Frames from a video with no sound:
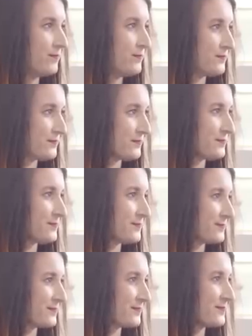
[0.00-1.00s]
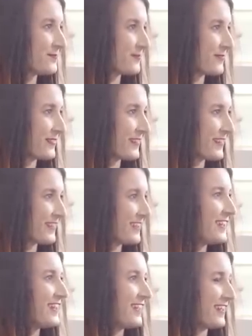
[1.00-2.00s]

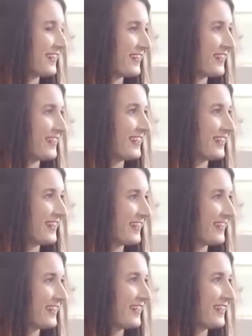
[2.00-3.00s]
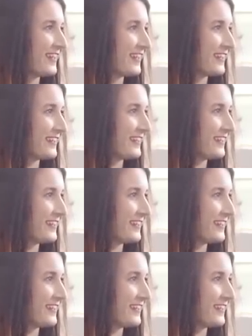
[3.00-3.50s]
The person shown says nothing.